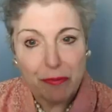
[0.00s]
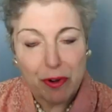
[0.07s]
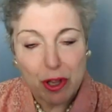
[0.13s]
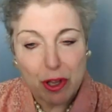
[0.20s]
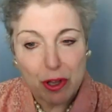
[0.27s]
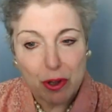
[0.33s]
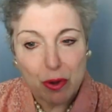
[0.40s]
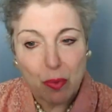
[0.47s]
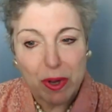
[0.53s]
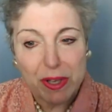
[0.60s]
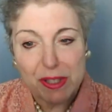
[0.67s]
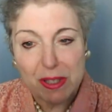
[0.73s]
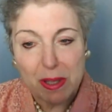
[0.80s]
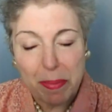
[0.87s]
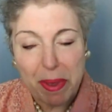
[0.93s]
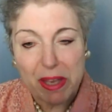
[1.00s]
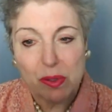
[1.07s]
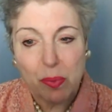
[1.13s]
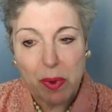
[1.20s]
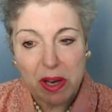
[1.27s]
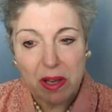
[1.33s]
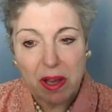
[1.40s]
for you, what's the
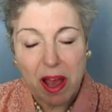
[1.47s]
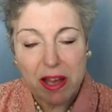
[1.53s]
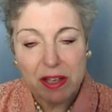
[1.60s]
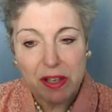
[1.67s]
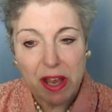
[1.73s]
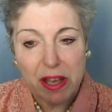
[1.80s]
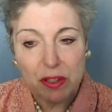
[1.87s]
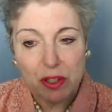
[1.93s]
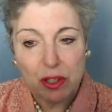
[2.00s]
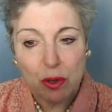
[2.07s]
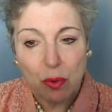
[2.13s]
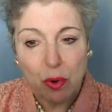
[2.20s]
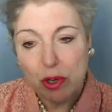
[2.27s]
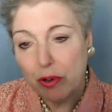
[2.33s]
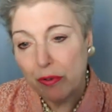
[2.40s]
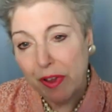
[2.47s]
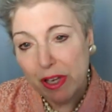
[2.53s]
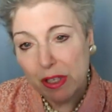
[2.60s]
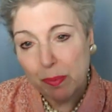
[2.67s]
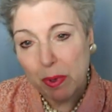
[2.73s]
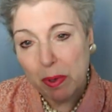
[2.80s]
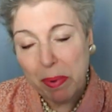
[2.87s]
best way to contact you on your
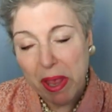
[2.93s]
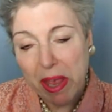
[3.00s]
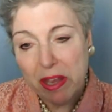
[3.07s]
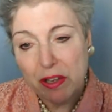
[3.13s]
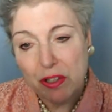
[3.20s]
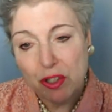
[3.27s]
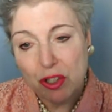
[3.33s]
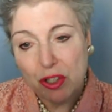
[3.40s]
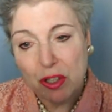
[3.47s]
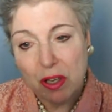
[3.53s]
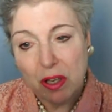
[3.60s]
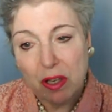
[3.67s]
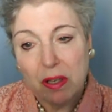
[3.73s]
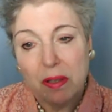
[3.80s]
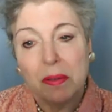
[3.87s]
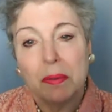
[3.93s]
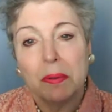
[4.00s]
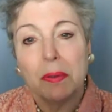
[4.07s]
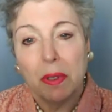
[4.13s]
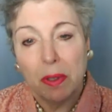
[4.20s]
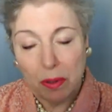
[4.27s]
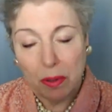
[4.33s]
Facebook page? Yeah, yeah